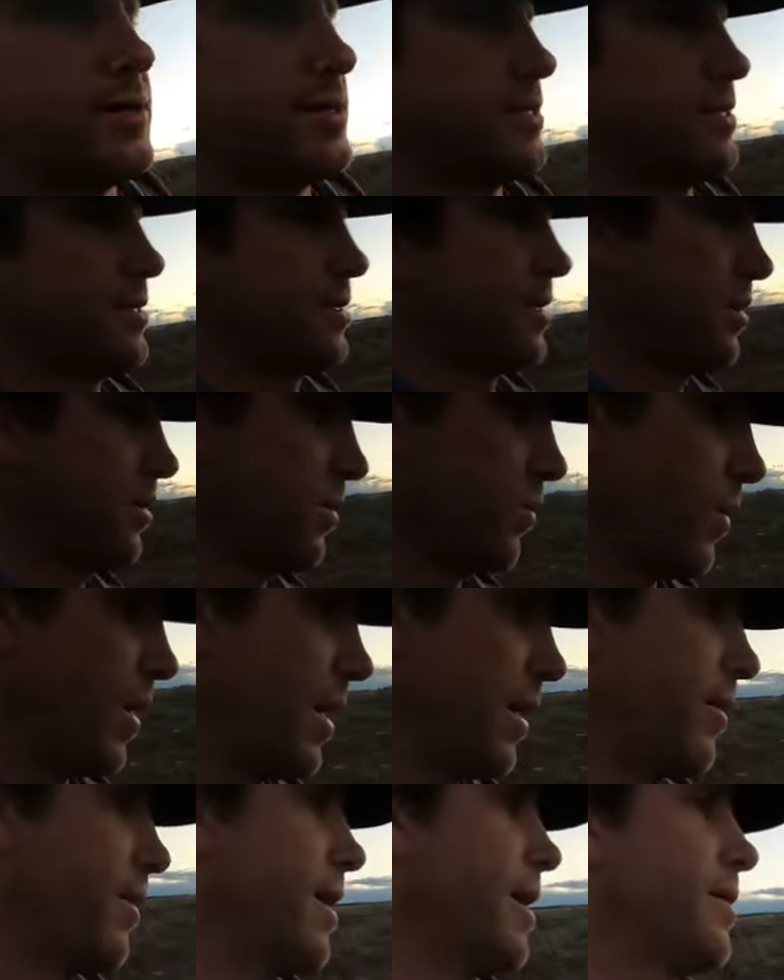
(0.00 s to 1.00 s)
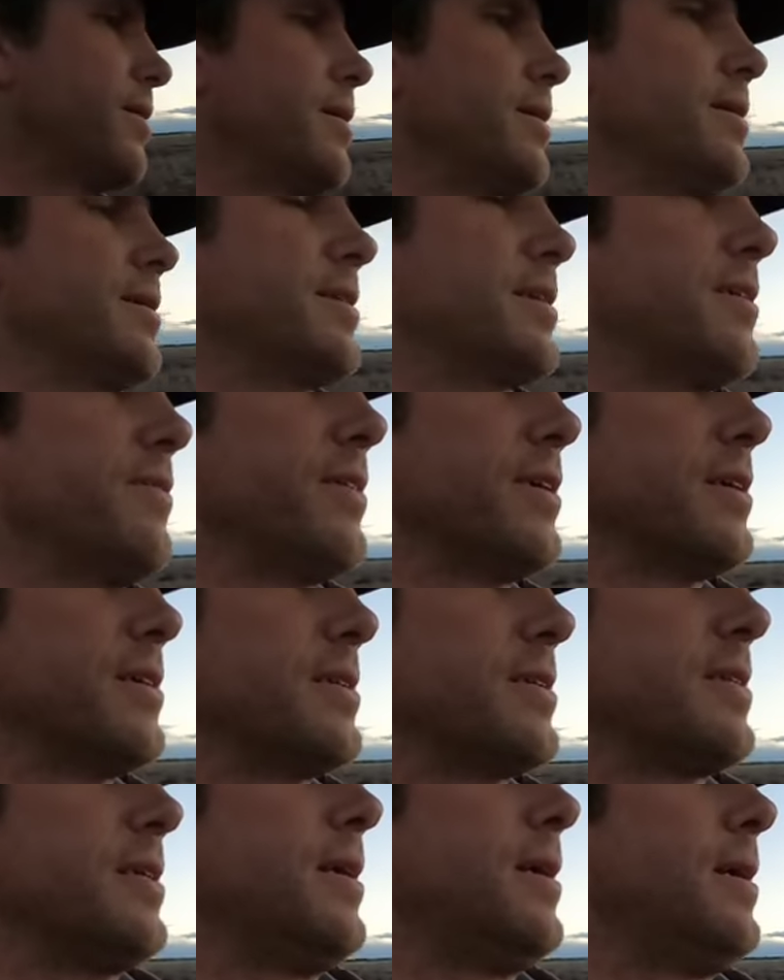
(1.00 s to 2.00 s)
it's good wet ground, and it's giving
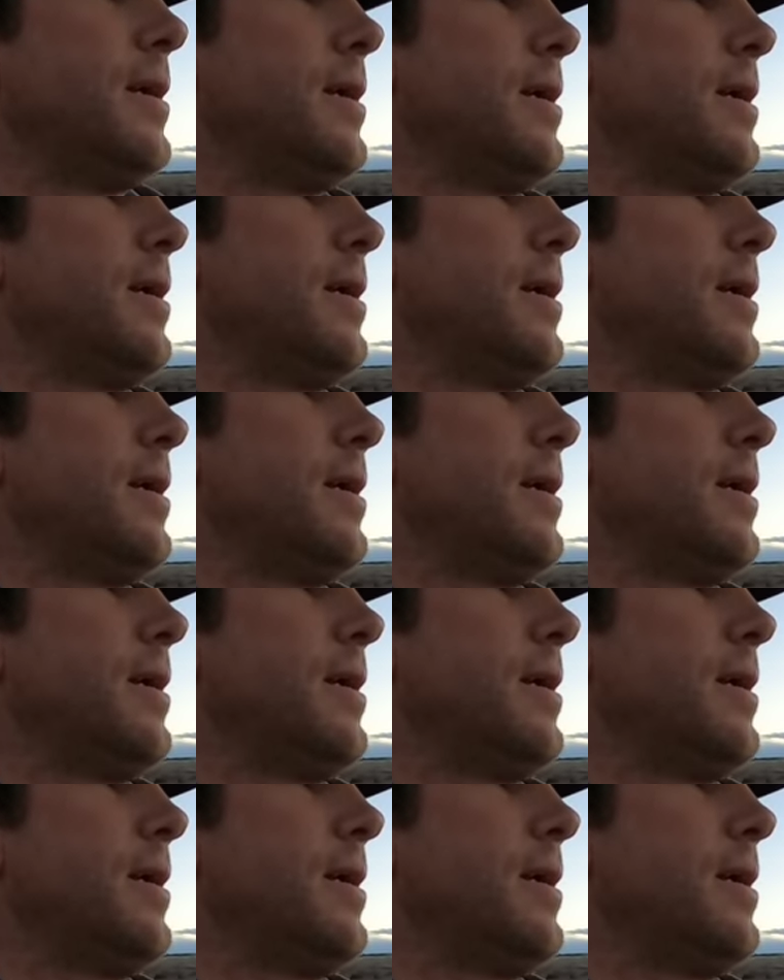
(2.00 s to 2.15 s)
us